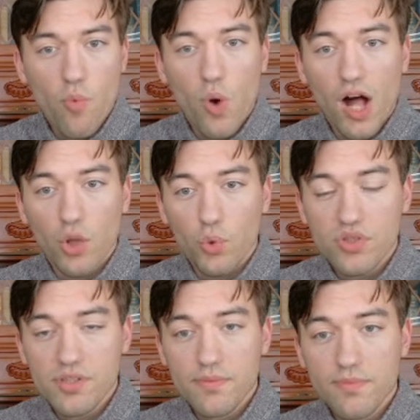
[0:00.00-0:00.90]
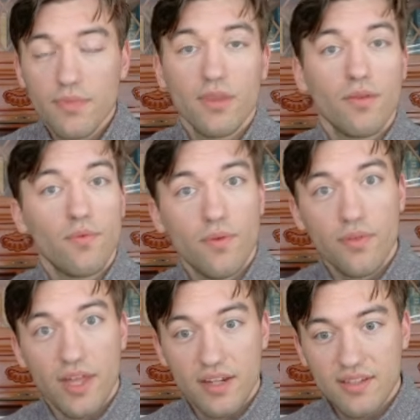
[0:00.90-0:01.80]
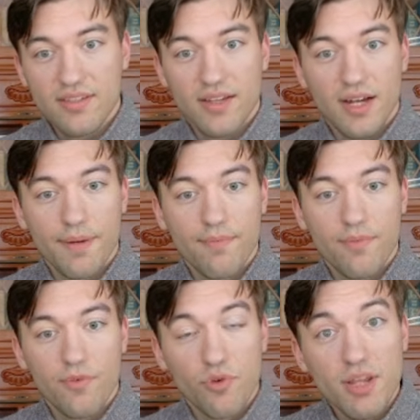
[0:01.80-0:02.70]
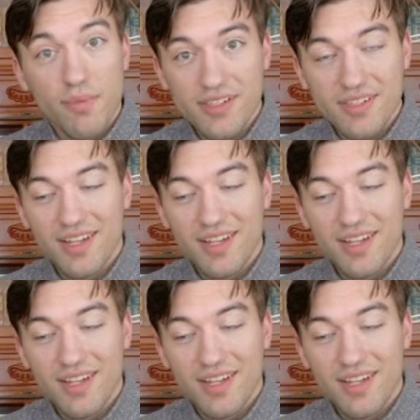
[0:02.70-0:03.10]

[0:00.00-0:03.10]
walus. That is Remus.